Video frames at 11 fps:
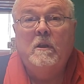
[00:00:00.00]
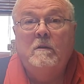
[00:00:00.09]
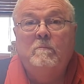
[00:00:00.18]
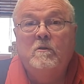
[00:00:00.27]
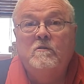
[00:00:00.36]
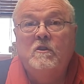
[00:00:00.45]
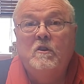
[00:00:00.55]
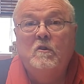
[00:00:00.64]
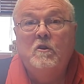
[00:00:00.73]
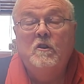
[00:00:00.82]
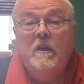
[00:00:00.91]
had
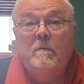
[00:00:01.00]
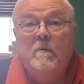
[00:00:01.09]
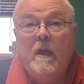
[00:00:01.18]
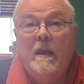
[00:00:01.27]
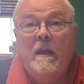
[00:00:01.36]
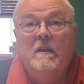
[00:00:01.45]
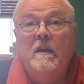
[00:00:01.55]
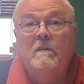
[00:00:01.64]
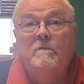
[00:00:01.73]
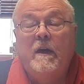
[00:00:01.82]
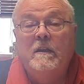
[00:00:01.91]
persecuted them and
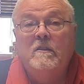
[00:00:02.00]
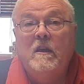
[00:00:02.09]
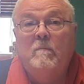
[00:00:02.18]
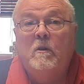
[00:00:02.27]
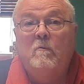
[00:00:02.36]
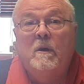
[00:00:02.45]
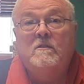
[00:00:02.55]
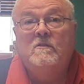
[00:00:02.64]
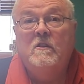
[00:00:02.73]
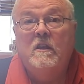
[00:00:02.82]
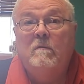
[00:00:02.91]
identified them and
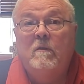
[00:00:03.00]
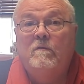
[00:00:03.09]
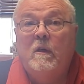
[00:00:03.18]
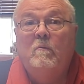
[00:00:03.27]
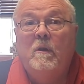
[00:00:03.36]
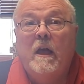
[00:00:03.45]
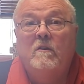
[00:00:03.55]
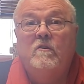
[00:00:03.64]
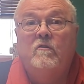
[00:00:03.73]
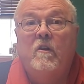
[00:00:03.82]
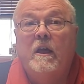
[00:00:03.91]
arrested them if they went out
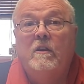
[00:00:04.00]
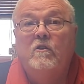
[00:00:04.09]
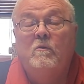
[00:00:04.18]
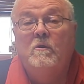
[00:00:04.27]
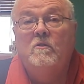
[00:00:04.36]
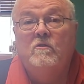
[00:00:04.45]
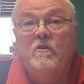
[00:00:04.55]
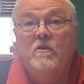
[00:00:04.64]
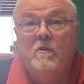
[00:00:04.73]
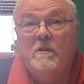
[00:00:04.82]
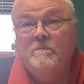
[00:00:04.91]
to try and do what they're
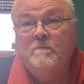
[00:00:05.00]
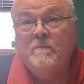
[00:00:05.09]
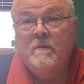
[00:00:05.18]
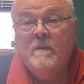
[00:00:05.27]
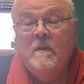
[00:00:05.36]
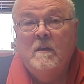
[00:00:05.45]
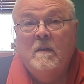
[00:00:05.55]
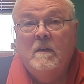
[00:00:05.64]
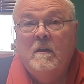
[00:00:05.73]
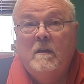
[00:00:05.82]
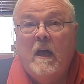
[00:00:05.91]
doing.
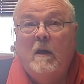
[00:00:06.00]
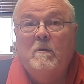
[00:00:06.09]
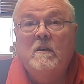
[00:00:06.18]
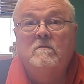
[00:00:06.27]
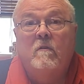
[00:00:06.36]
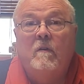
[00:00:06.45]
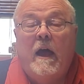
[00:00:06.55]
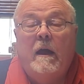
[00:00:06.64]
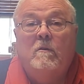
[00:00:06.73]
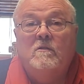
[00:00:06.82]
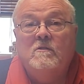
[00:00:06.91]
Now, because of a
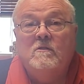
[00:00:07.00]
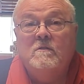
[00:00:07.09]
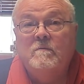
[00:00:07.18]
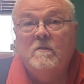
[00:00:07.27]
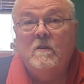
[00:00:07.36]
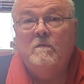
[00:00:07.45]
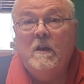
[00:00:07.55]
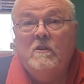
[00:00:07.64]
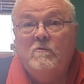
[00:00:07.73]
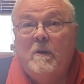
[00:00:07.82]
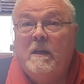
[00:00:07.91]
virus, their
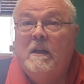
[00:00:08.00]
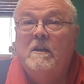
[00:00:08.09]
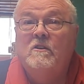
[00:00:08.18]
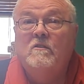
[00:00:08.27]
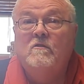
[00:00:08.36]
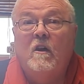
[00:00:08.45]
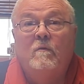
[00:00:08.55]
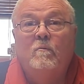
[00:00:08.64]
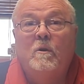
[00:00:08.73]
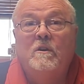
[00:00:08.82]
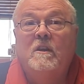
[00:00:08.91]
facial recognition
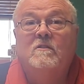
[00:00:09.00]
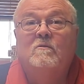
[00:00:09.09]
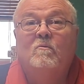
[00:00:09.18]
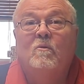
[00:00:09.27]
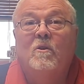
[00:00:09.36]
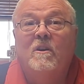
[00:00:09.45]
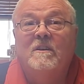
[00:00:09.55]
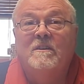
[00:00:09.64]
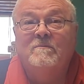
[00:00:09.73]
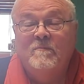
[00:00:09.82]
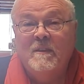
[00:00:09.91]
software doesn't work.
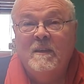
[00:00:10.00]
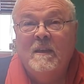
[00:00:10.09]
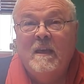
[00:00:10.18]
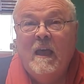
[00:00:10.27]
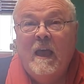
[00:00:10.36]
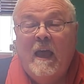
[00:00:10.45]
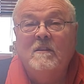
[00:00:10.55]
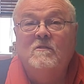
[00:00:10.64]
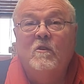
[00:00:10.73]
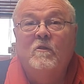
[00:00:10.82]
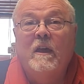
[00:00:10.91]
And
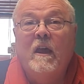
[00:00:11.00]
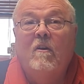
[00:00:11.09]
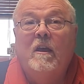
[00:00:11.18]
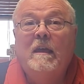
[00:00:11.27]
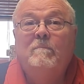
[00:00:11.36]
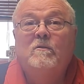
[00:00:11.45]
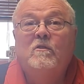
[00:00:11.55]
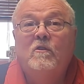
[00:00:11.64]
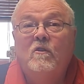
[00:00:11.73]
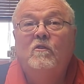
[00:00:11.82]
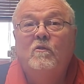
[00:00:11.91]
so they are able to
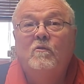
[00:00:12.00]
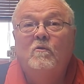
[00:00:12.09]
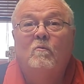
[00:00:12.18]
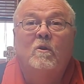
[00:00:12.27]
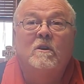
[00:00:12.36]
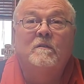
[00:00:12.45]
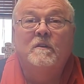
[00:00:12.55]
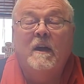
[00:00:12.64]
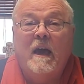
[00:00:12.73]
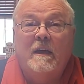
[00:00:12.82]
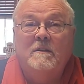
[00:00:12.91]
do the work of
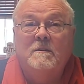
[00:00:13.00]
God.